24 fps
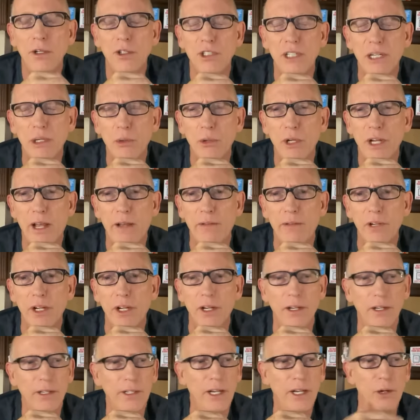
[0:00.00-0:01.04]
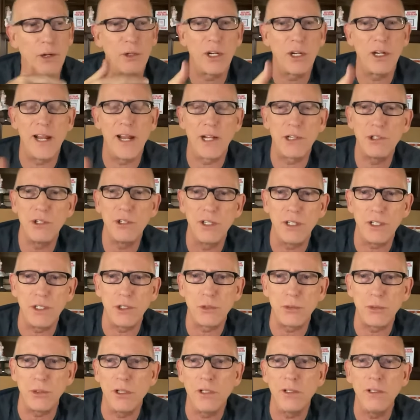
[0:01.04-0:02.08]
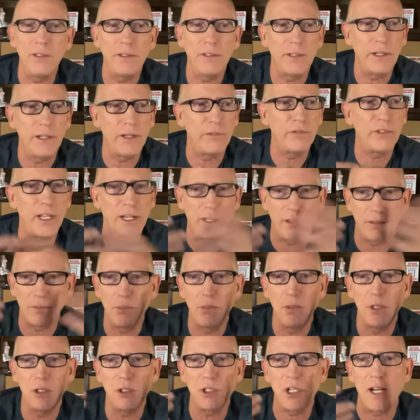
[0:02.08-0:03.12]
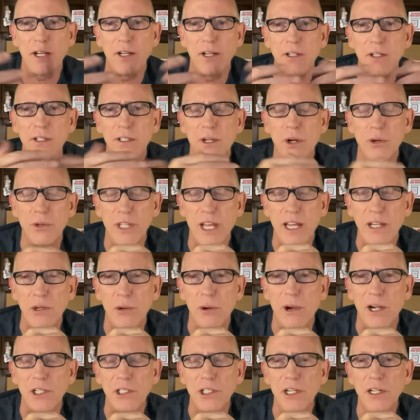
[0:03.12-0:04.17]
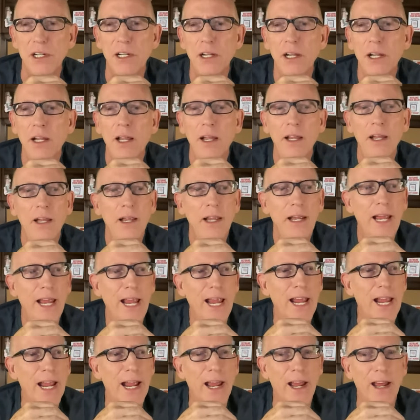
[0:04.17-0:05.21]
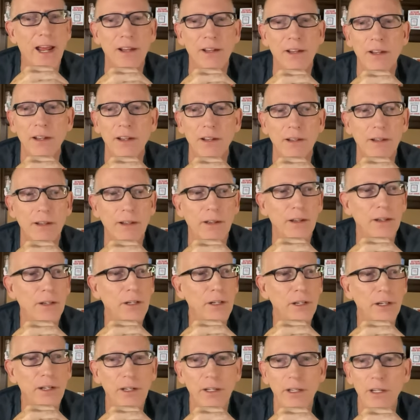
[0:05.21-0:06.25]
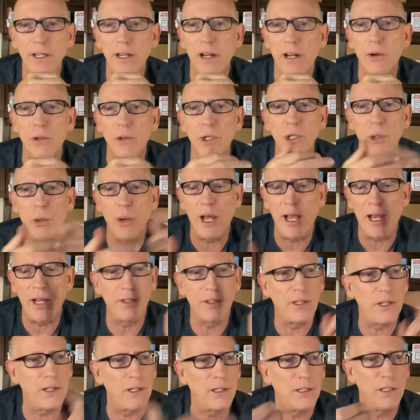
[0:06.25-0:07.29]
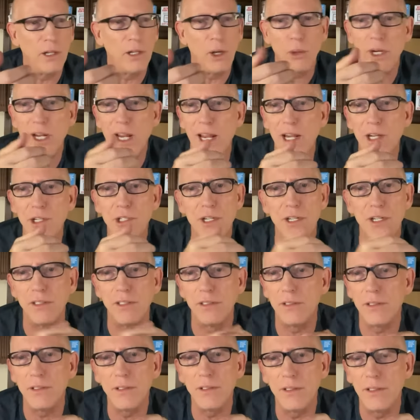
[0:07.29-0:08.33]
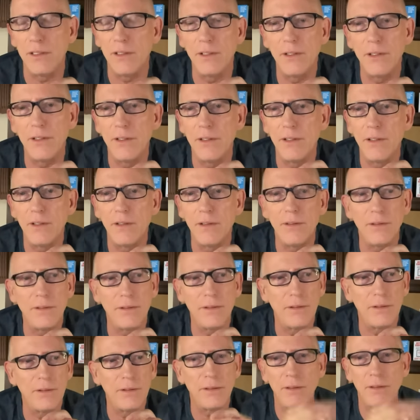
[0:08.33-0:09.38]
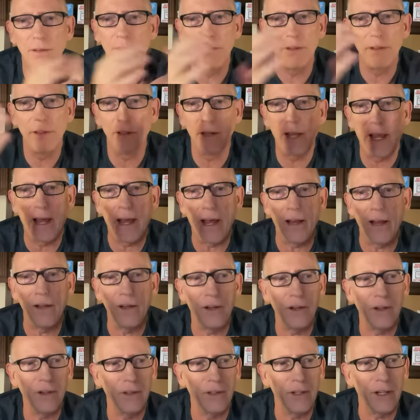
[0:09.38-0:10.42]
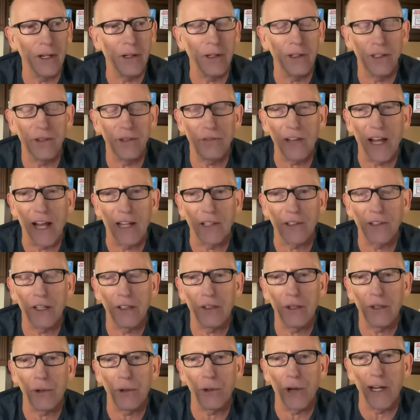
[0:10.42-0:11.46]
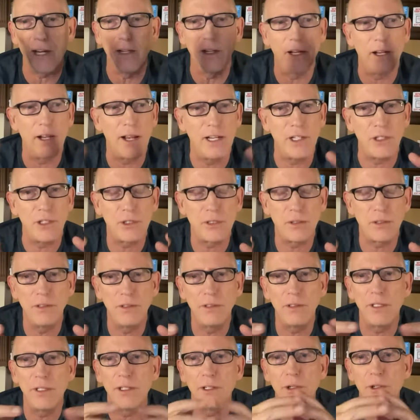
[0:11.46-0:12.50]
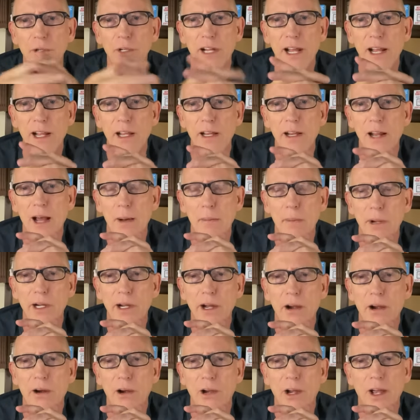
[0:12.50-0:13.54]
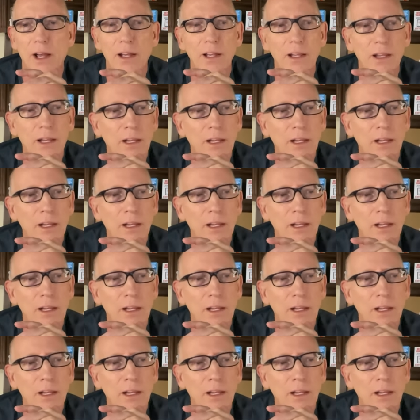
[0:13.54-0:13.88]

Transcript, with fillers: they would have a, you know, connection to Israel if they had decided to go that direction. And, you know, you add the location and the fact that they're right in a nice, good economic area,